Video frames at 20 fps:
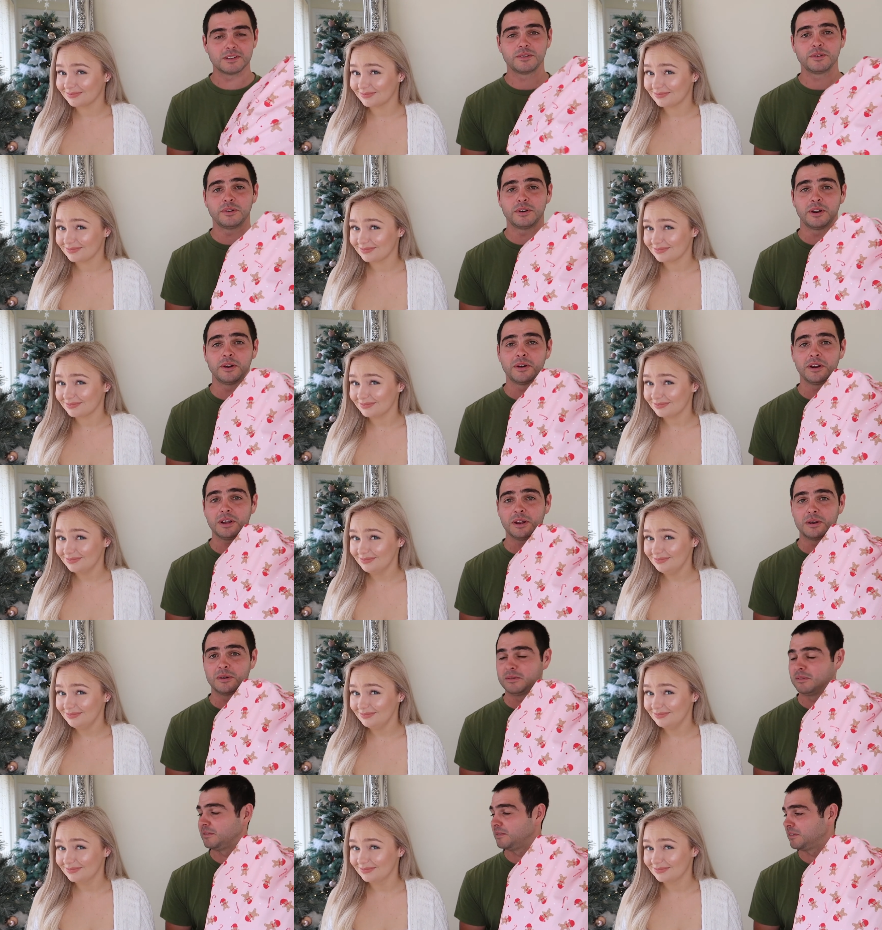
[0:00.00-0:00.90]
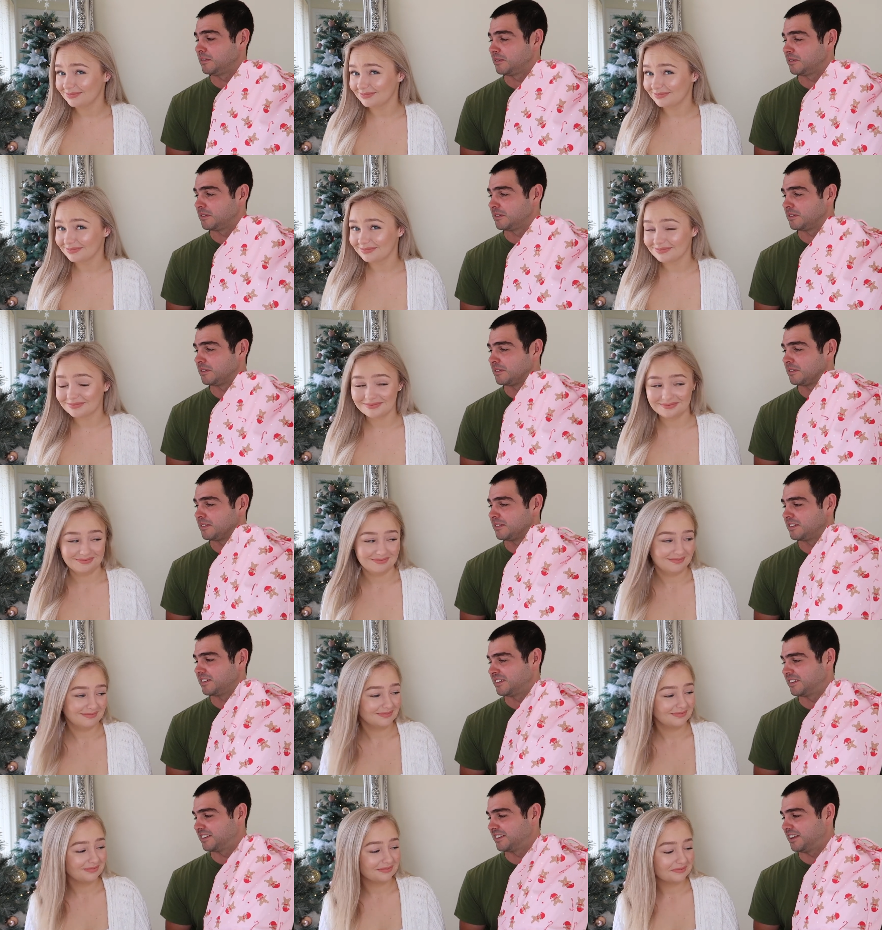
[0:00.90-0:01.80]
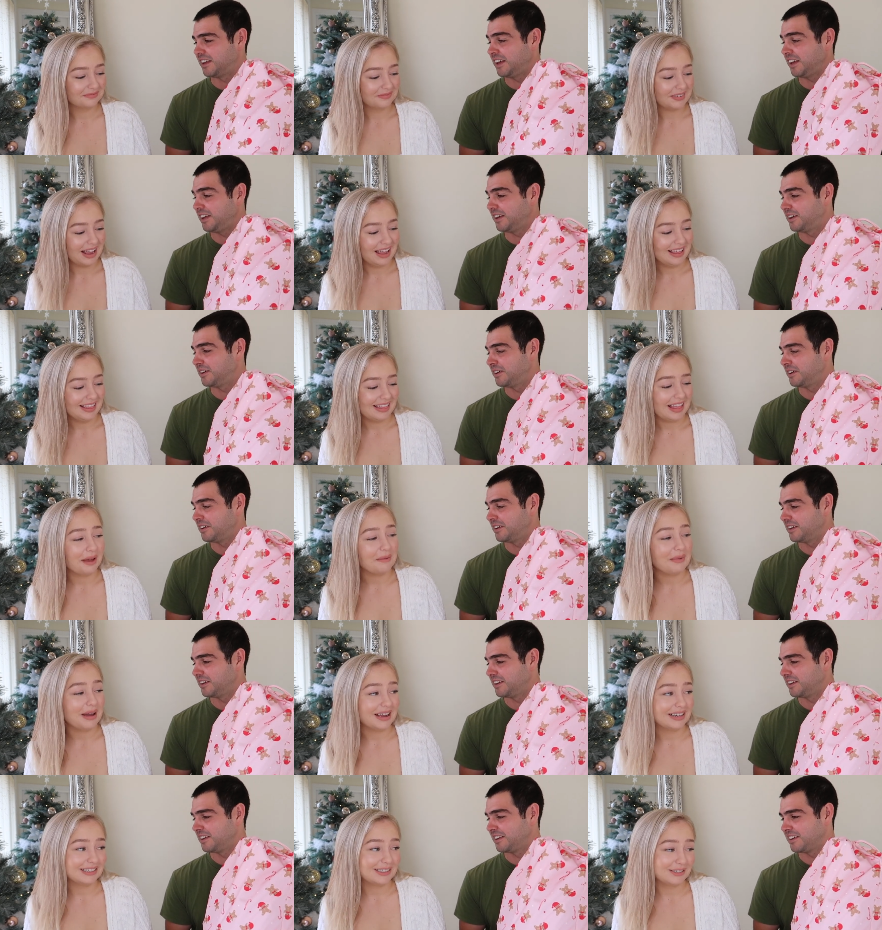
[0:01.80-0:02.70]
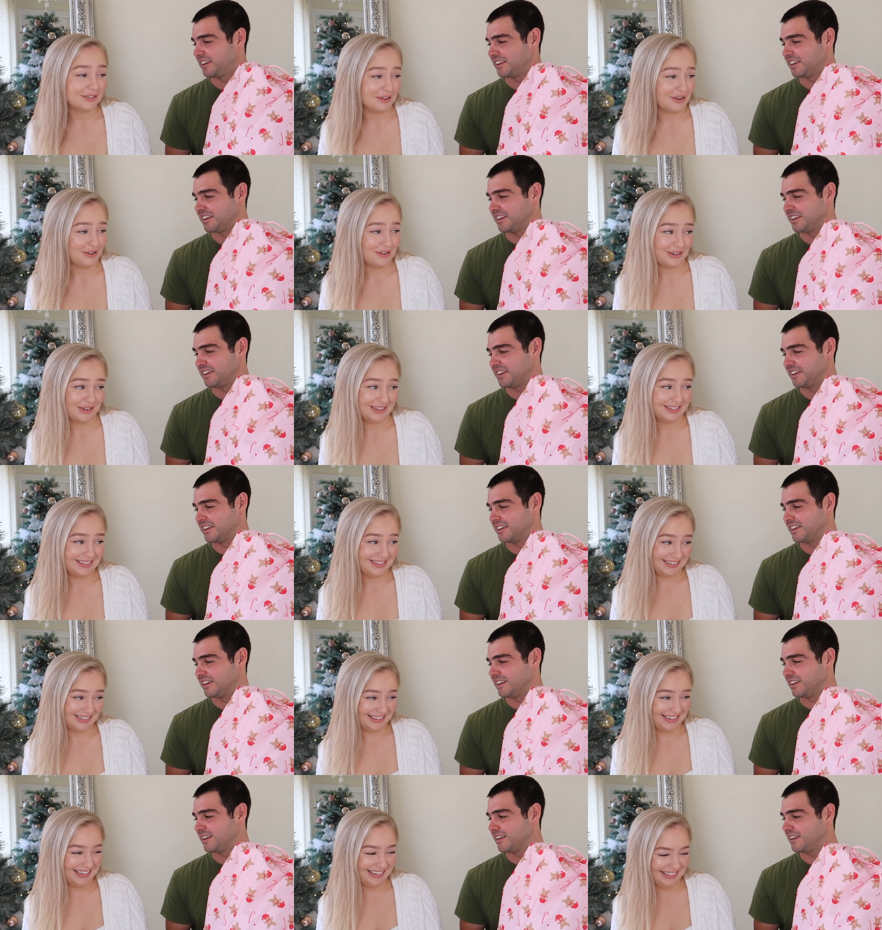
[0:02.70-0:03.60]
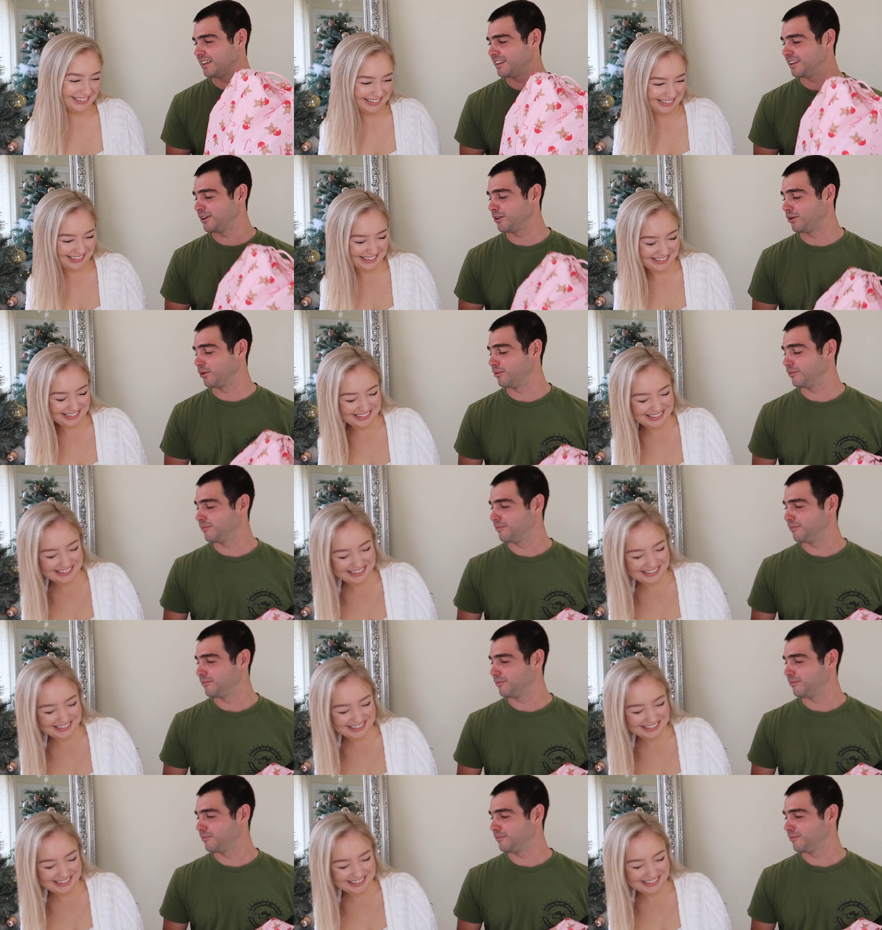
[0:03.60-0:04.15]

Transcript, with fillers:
Speaker 1: What do you reckon? Huh?
Speaker 2: That bag's atrocious. Oh.